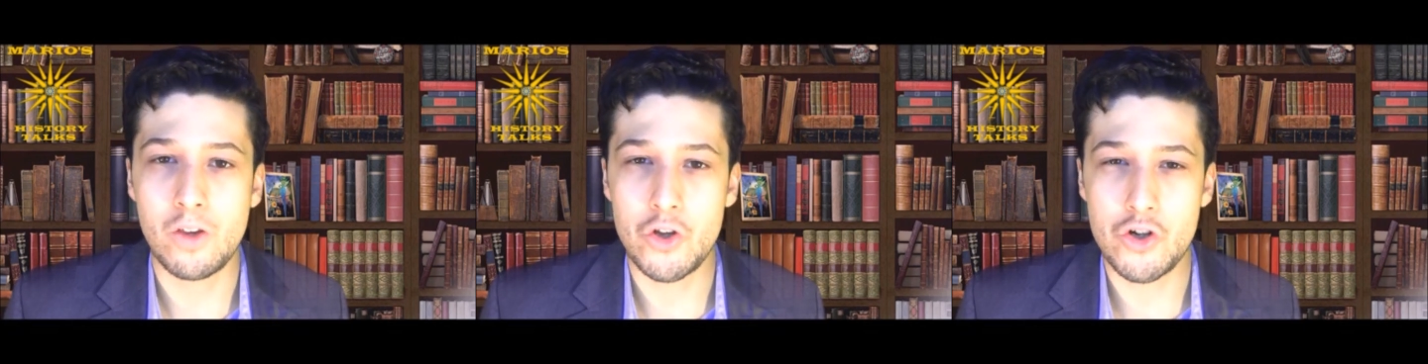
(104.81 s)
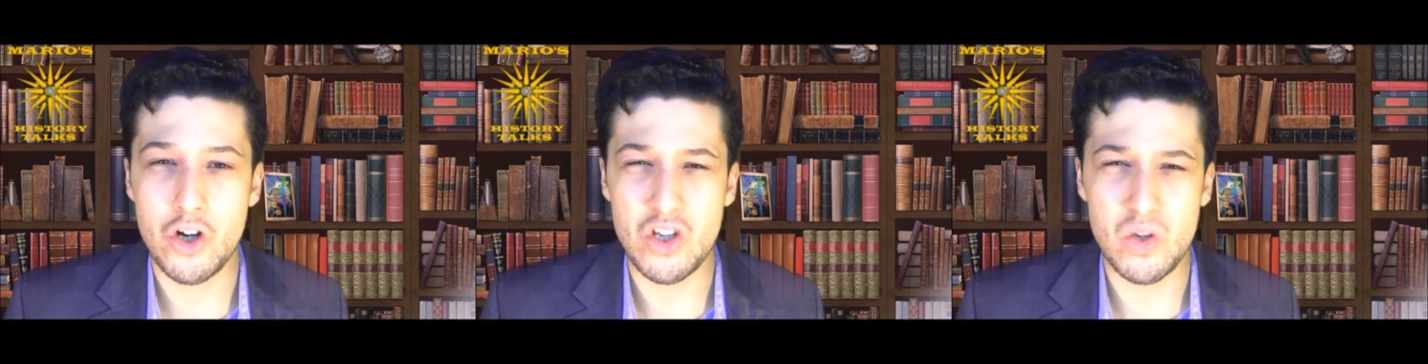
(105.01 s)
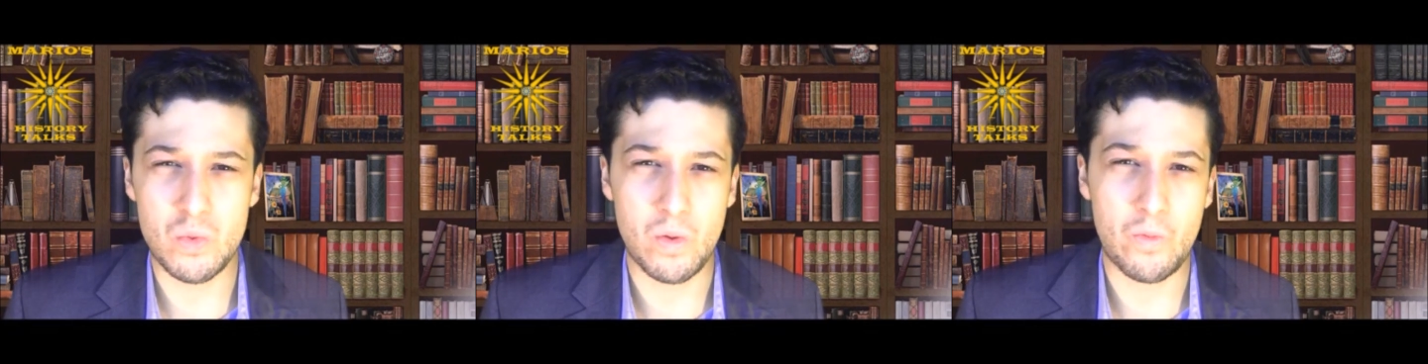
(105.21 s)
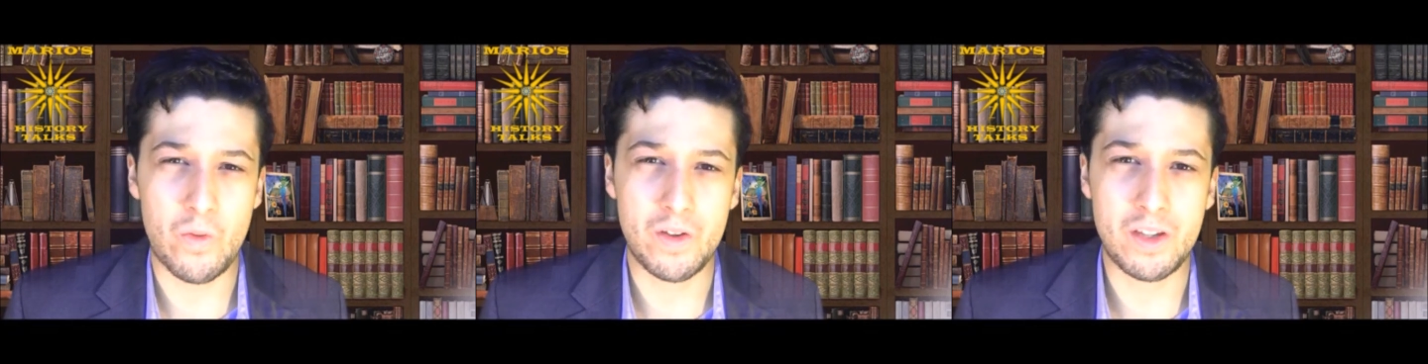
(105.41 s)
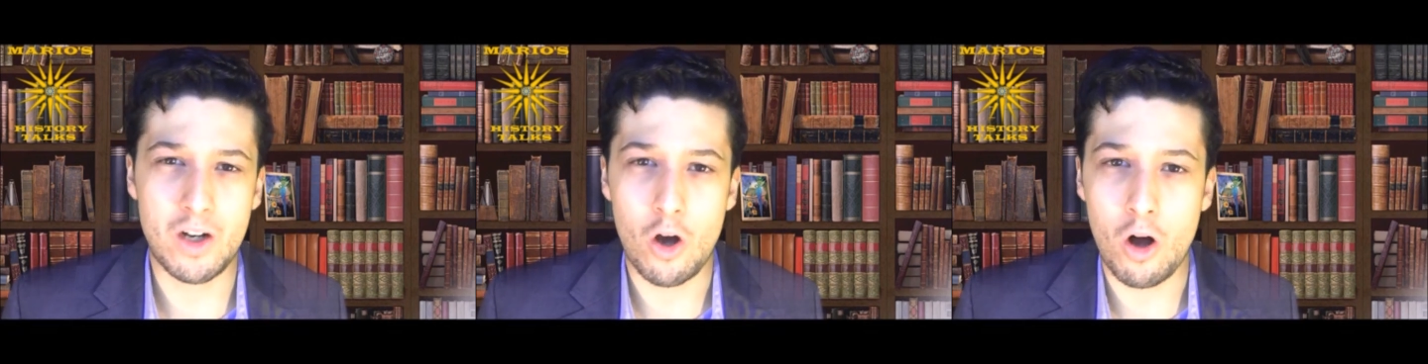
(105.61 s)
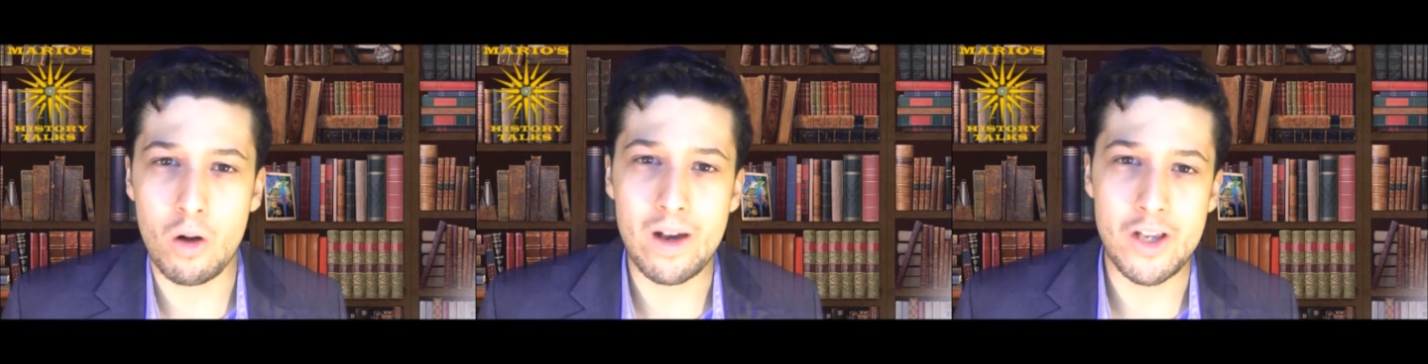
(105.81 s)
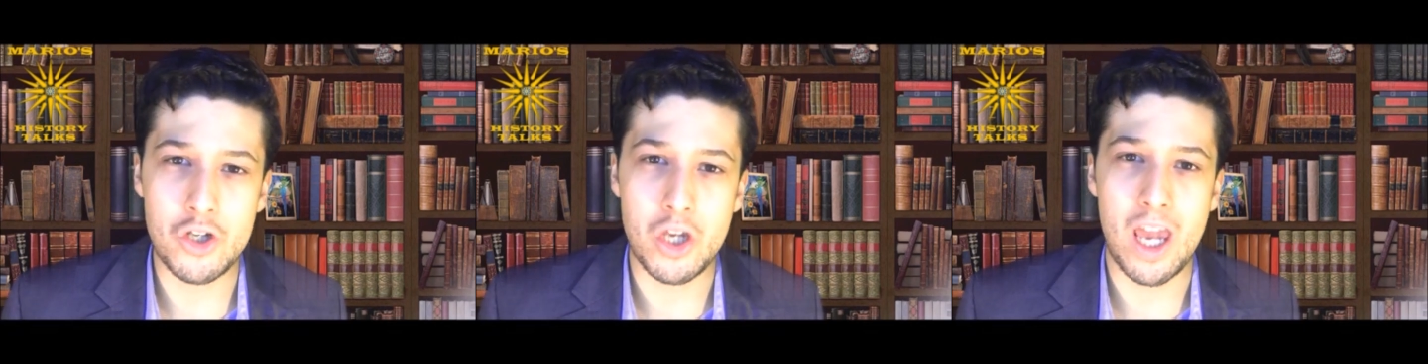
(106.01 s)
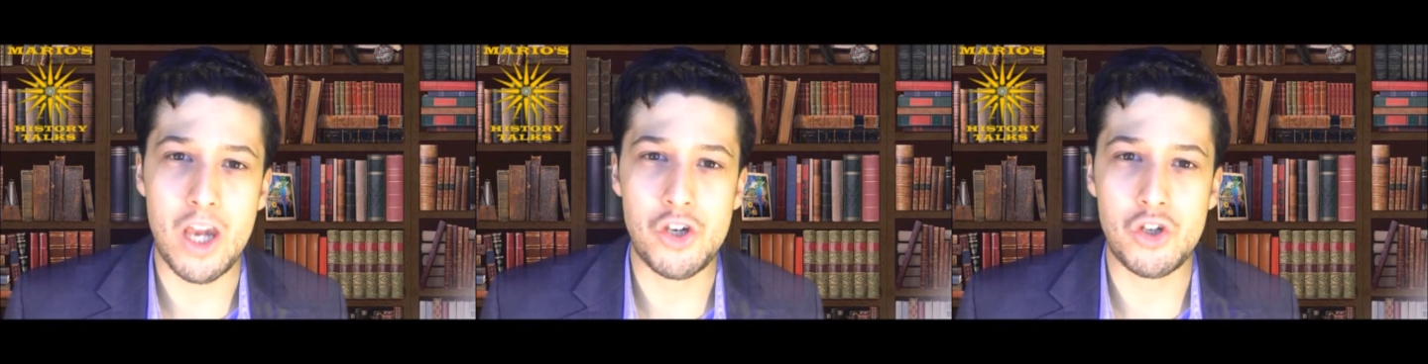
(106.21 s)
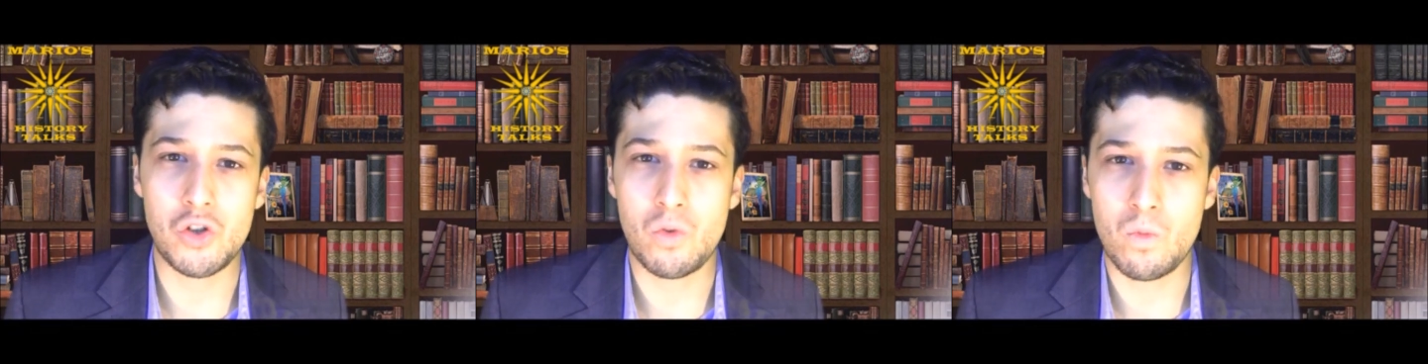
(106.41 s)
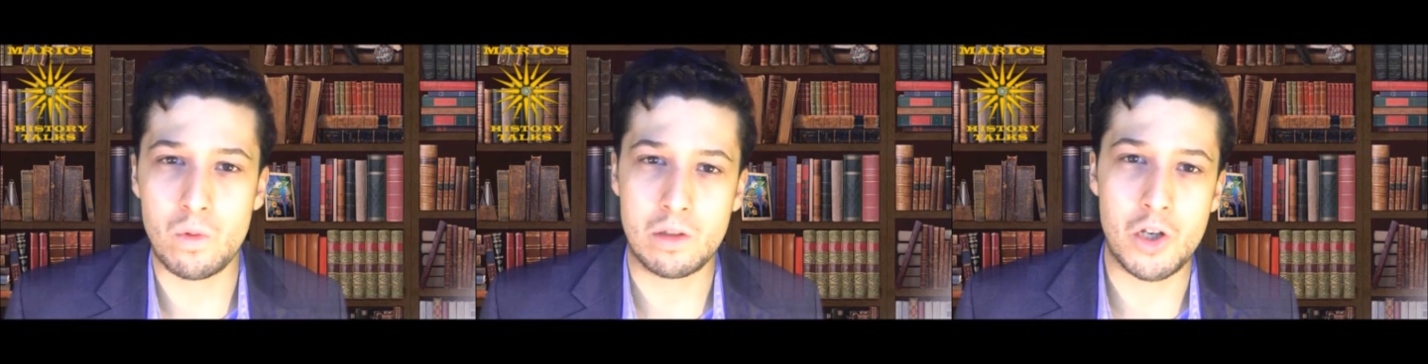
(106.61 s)
The church is what funded all
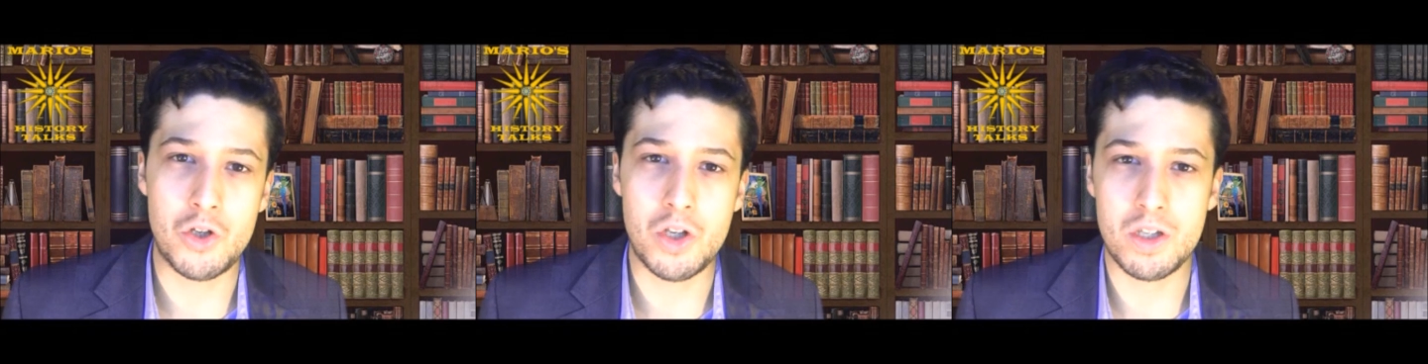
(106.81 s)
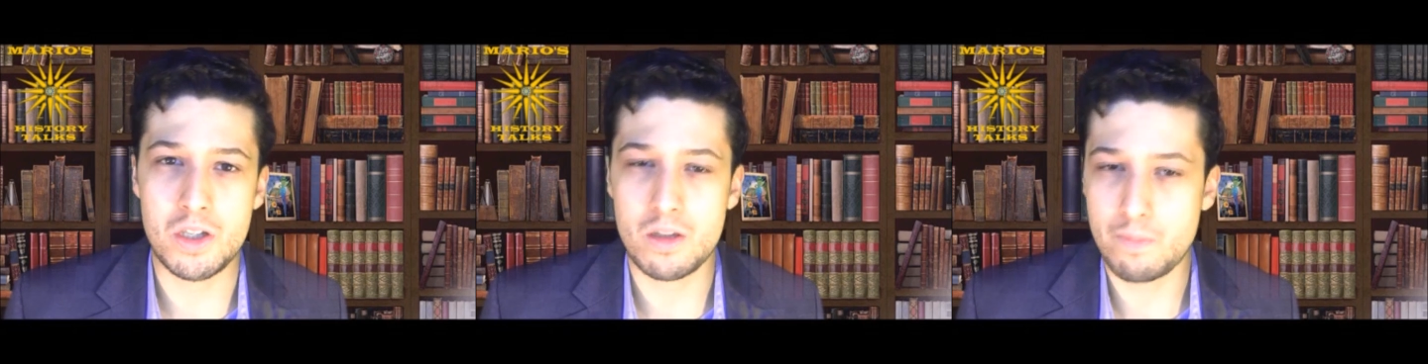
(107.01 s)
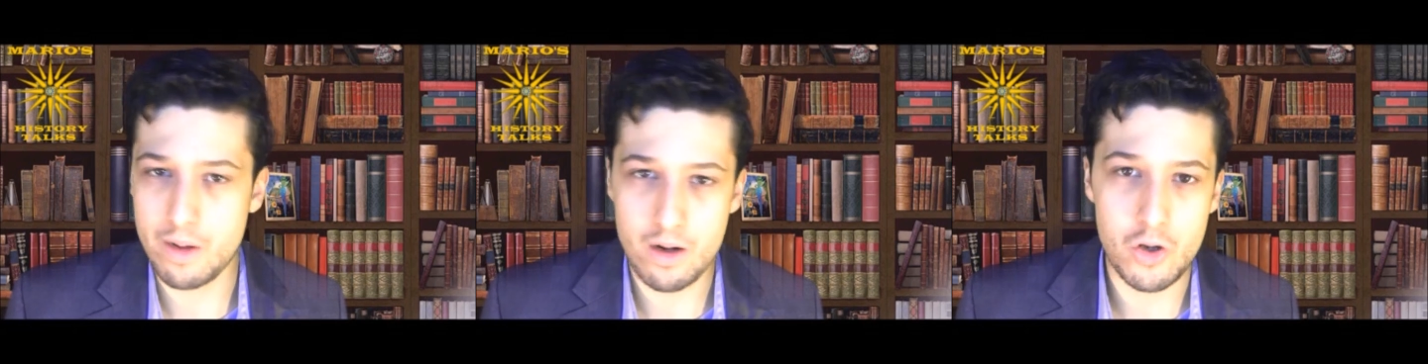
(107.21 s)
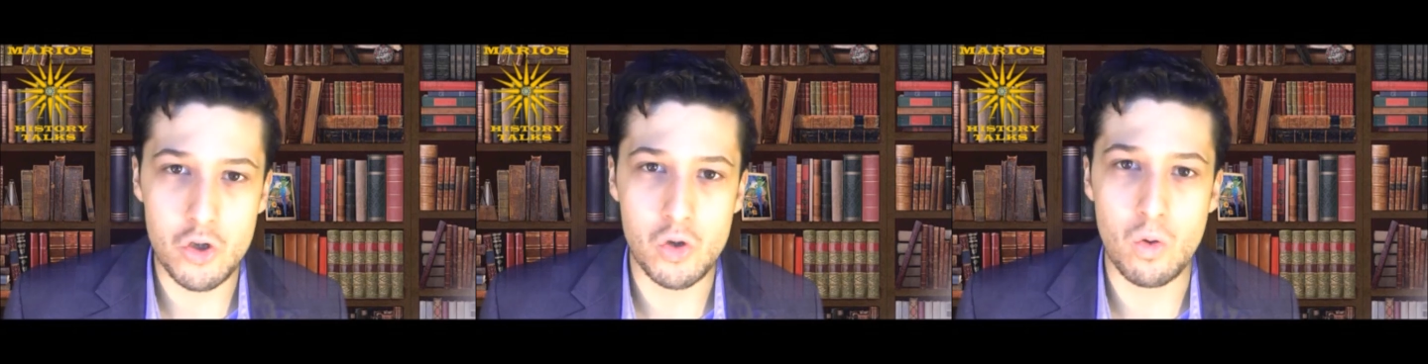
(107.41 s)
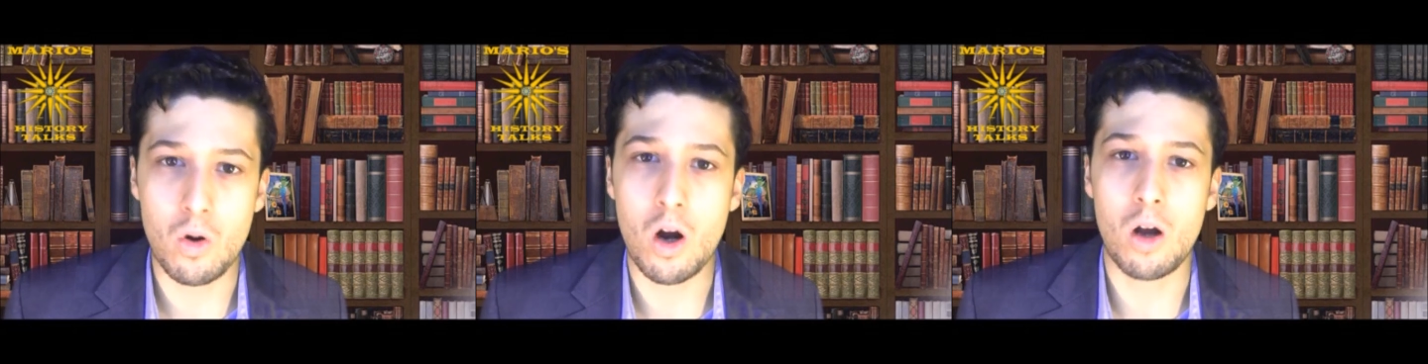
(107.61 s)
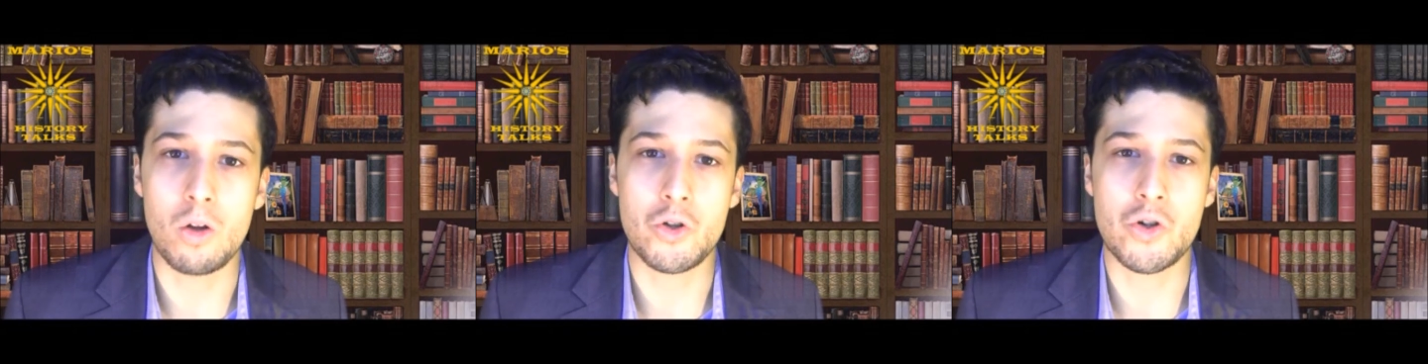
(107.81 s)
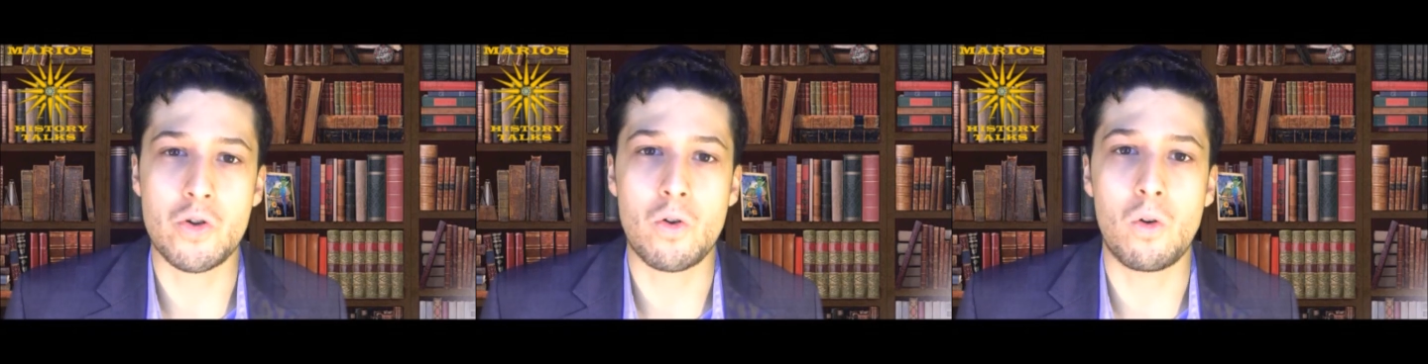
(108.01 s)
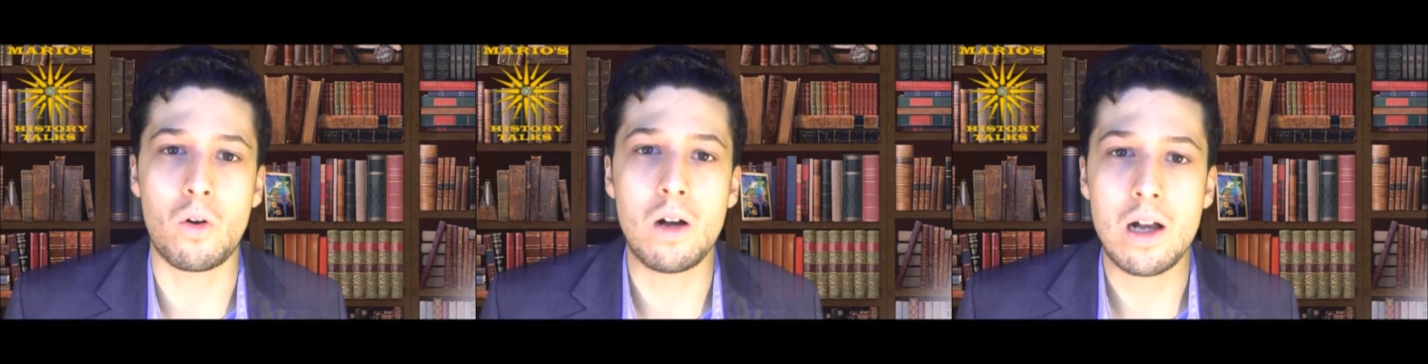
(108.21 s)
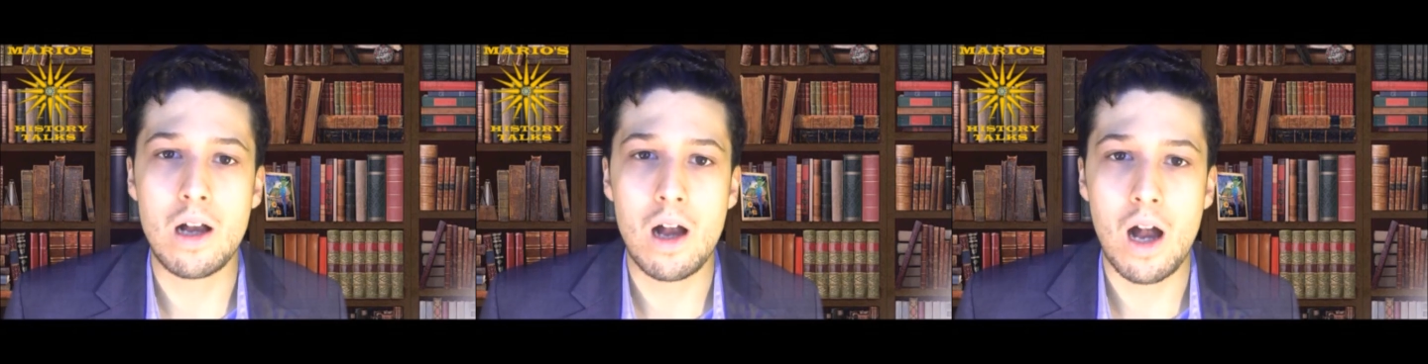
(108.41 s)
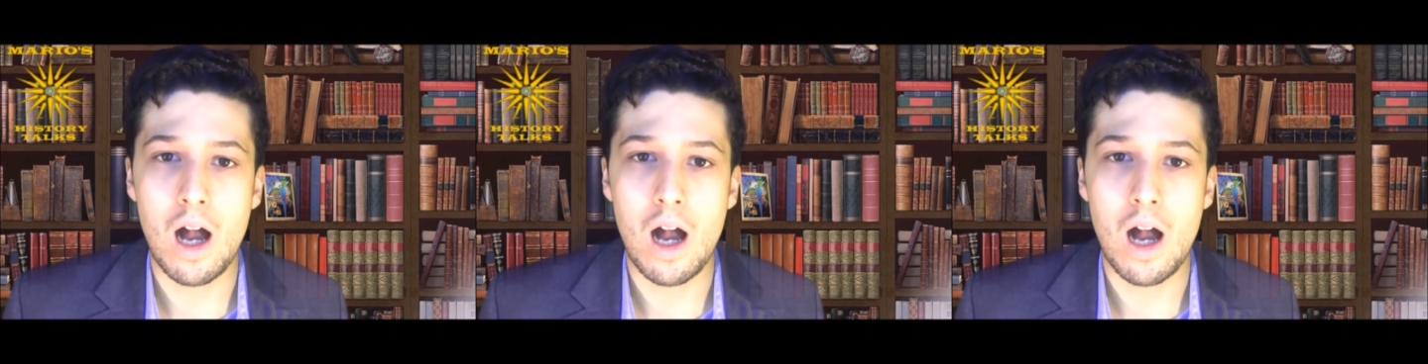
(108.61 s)
educational, religious, spiritual, cultural,